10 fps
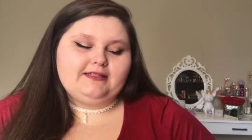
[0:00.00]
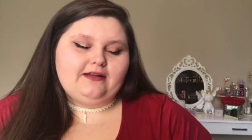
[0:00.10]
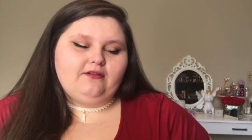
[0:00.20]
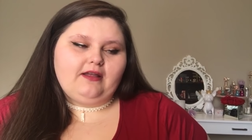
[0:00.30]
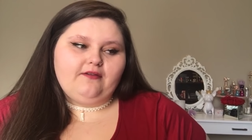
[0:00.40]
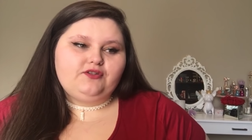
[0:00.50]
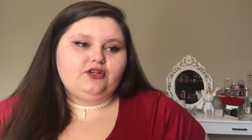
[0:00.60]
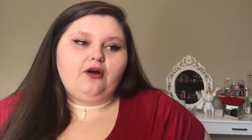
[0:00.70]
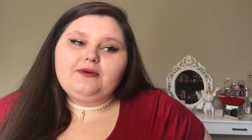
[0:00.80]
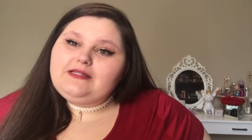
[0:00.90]
that's how life should
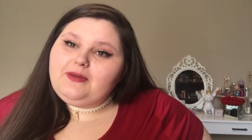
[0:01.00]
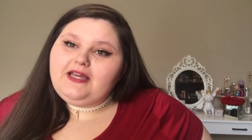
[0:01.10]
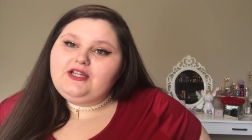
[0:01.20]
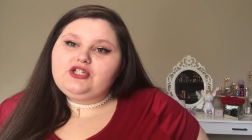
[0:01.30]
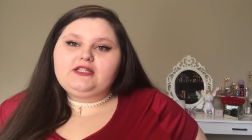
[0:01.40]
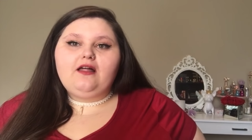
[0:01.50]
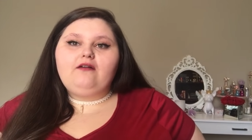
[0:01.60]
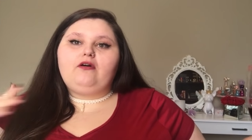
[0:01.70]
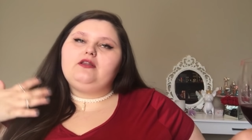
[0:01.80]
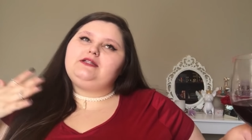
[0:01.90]
always be. Just
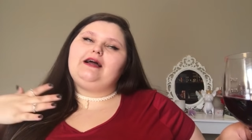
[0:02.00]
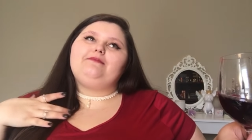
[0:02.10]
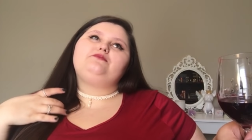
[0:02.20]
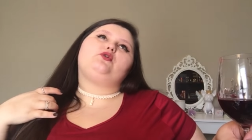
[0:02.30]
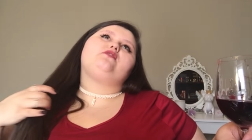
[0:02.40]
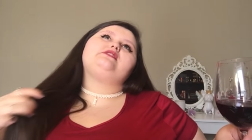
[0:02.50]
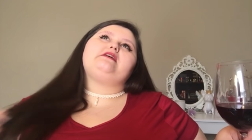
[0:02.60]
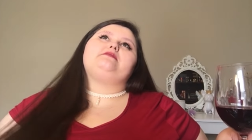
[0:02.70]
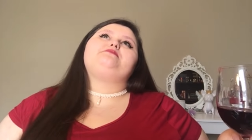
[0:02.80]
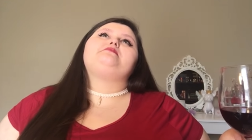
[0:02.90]
love all the time, 24
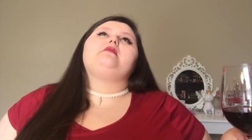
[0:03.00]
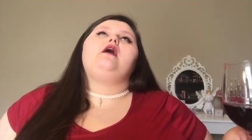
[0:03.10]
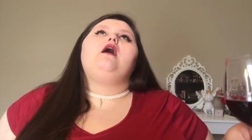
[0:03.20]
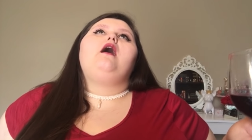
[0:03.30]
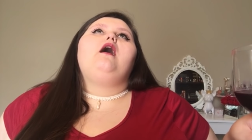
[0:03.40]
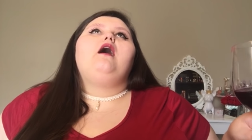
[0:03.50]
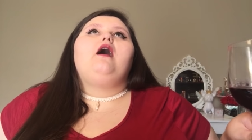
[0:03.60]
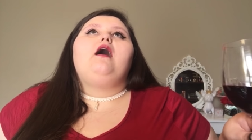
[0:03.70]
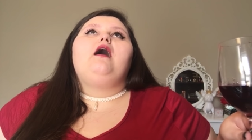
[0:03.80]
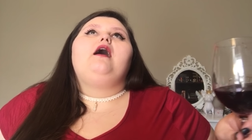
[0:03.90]
7.
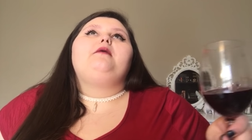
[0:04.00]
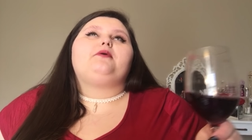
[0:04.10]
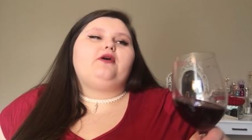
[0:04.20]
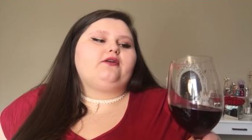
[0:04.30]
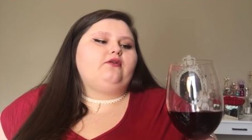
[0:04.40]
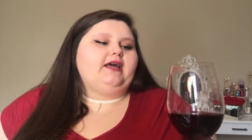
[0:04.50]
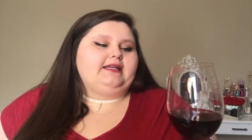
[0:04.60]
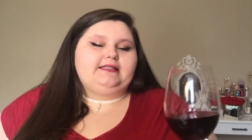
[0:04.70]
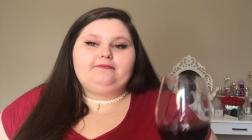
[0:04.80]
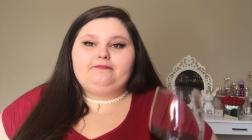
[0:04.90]
Hypocritical,
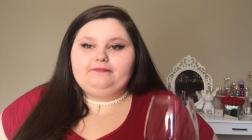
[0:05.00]
yes.